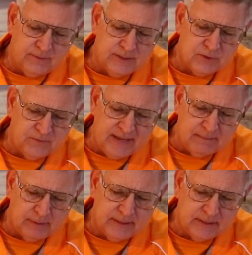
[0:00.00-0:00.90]
This
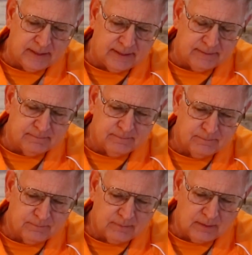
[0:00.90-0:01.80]
family
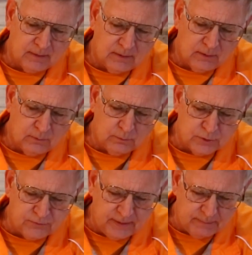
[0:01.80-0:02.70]

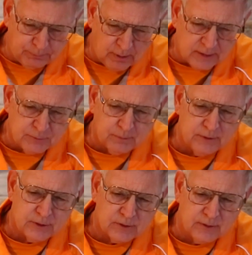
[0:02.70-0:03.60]
was very
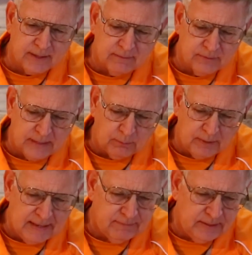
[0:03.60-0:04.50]
prosperous. They
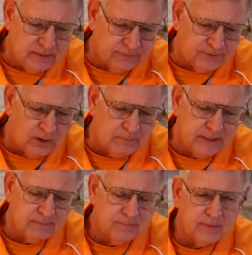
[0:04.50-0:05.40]
were heavy into
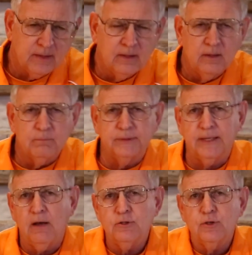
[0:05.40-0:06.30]
farming, but
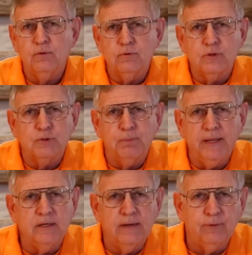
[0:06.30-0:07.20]
they also
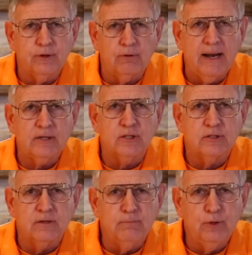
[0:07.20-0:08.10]
split in different
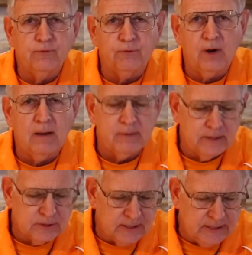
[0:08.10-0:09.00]
directions and moved from
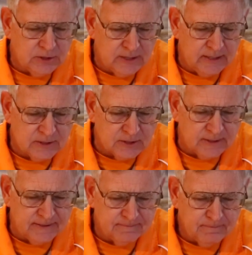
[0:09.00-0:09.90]
East
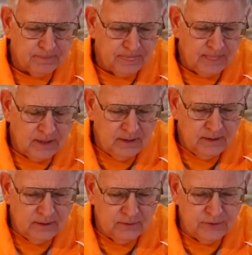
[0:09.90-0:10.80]
Tennessee.
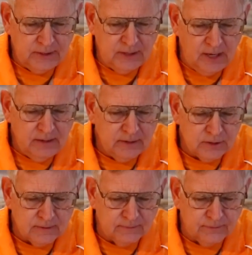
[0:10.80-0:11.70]
The
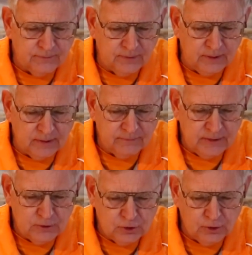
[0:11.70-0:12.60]
youngest of
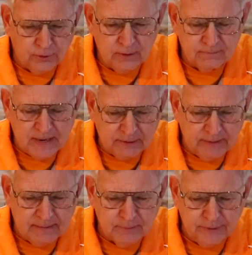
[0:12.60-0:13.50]
these children of my
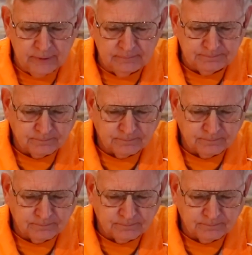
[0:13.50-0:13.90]
grandmother